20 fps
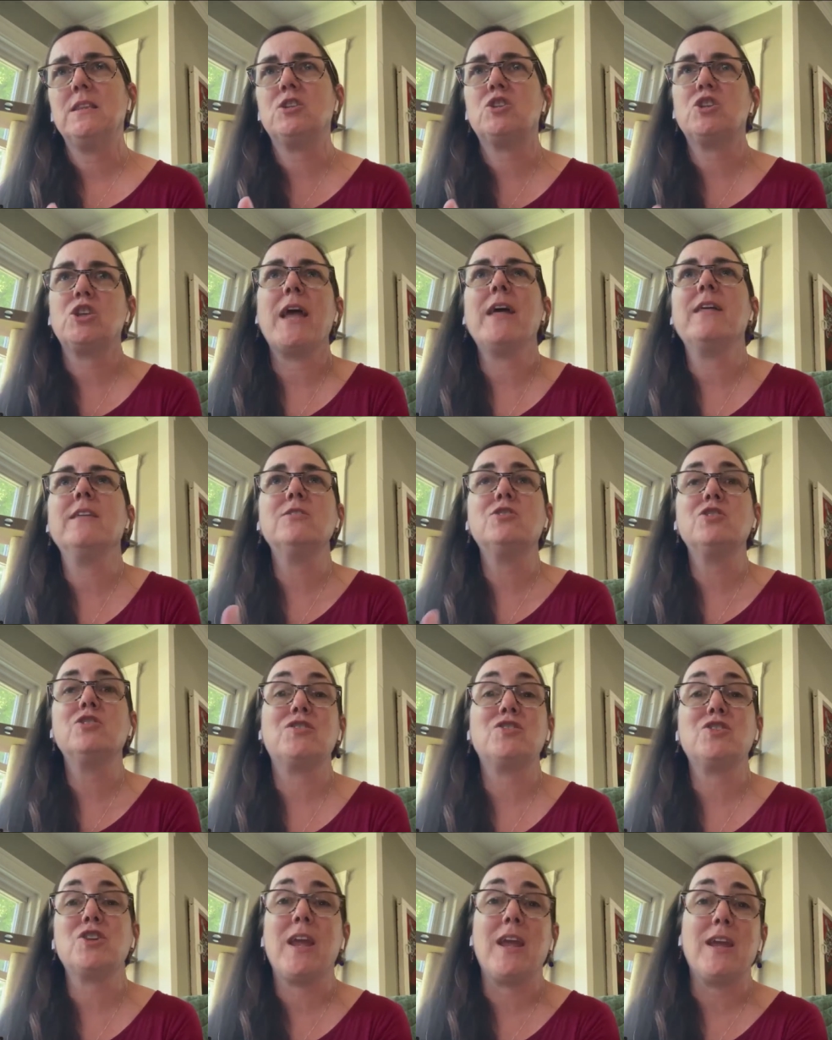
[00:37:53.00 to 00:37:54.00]
the
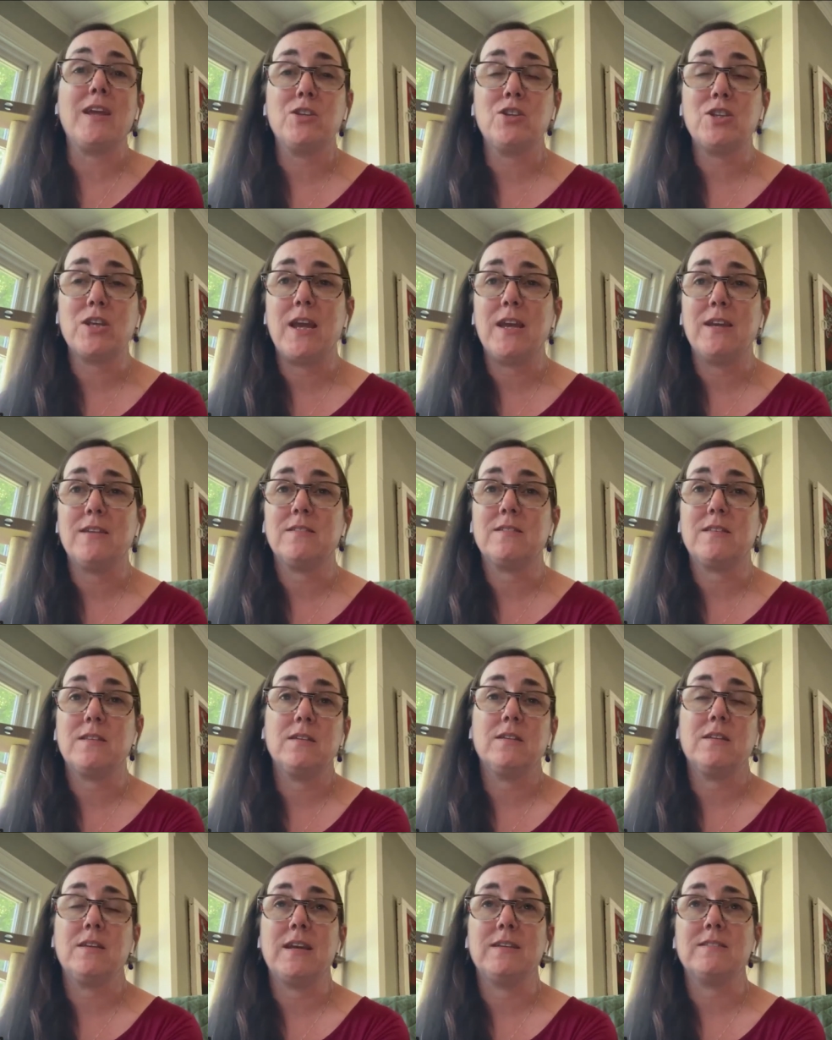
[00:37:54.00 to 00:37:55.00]
challenges change as
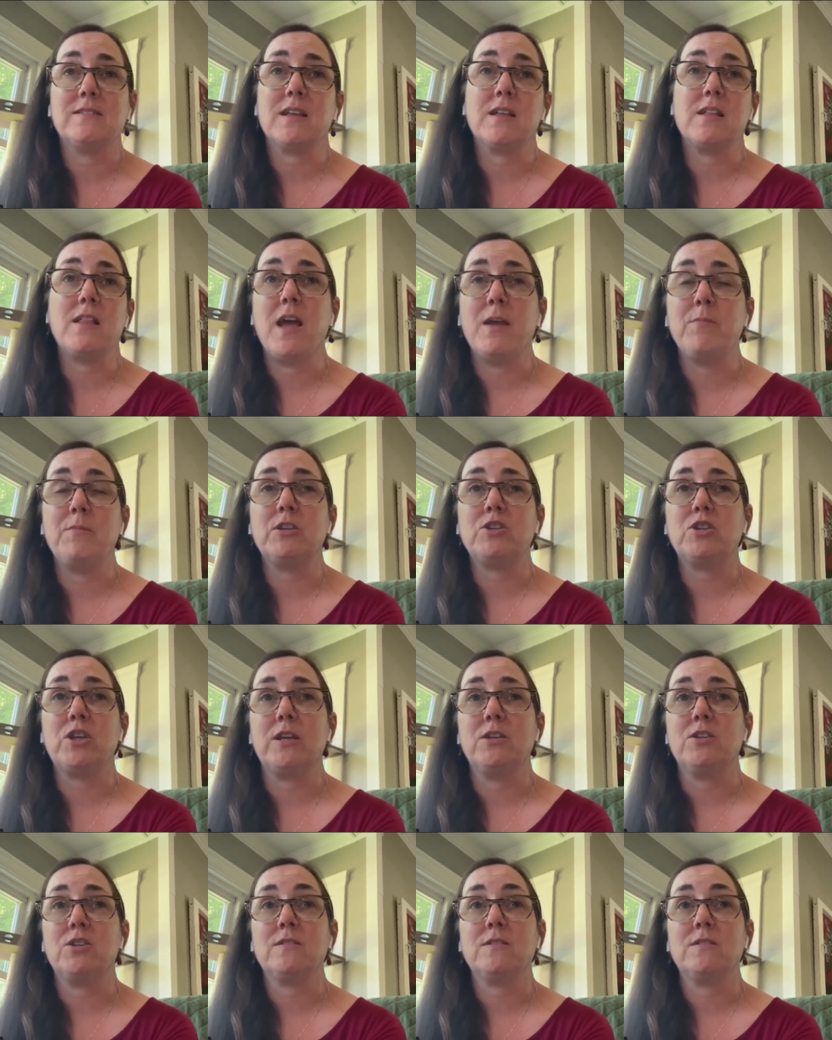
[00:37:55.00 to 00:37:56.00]
the climate
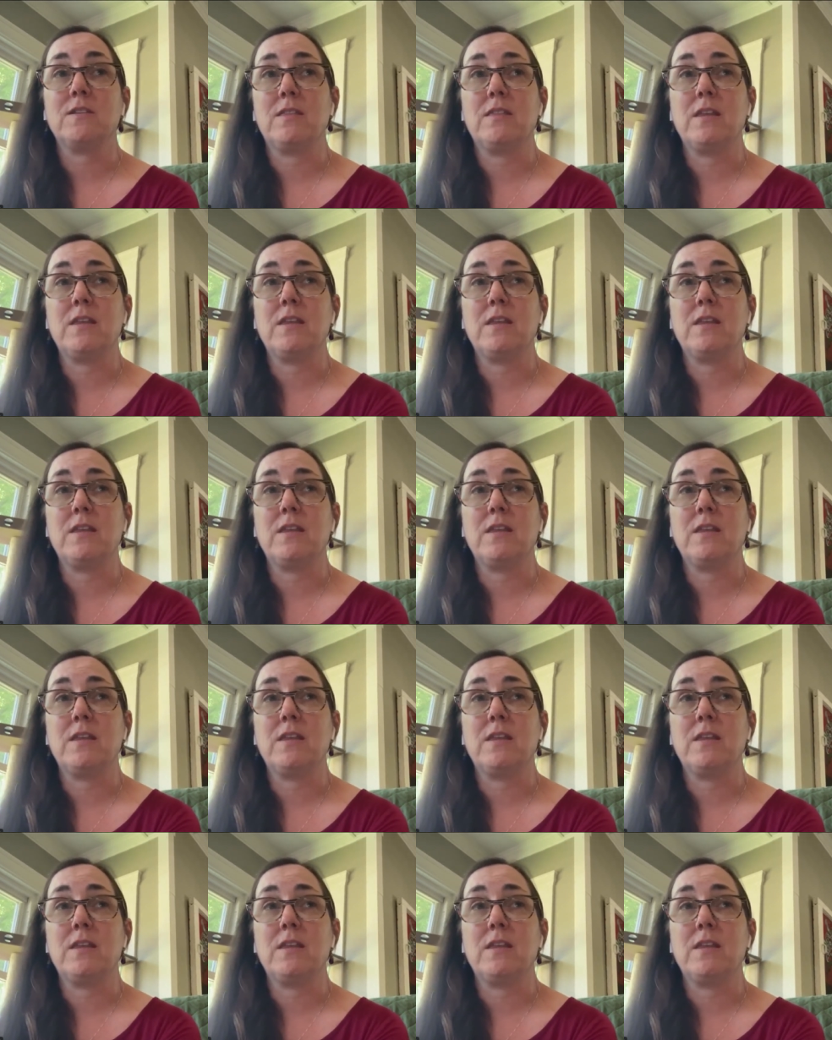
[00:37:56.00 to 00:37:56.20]
changes.